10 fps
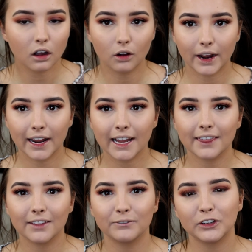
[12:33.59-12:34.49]
Okay,
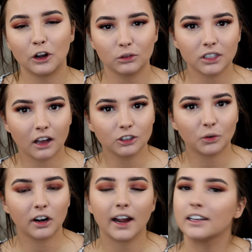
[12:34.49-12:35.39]
and then for nose
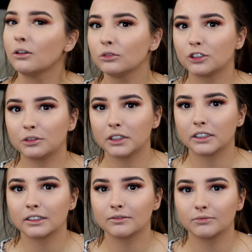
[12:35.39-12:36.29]
contour, I don't do
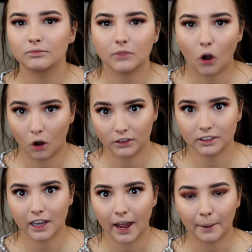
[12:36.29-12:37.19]
this all
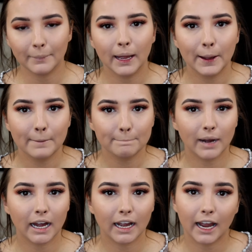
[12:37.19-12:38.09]
the time,
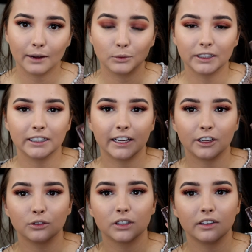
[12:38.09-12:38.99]
but I really
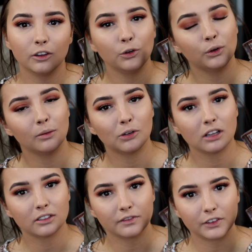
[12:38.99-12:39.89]
like using the Hoola
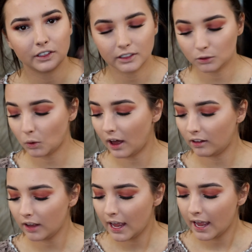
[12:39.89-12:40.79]
bronzer for this as
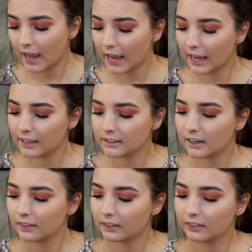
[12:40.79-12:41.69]
well. And
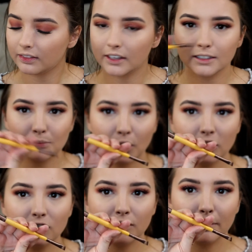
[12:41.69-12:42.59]
this
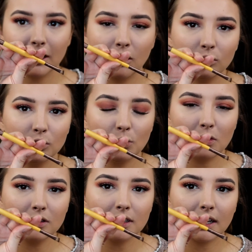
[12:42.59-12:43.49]
brush from
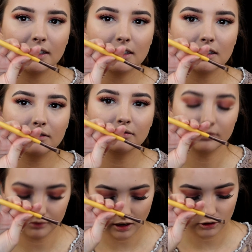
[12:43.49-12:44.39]
EcoTools,
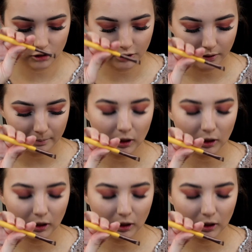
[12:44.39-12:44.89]
I'll show you up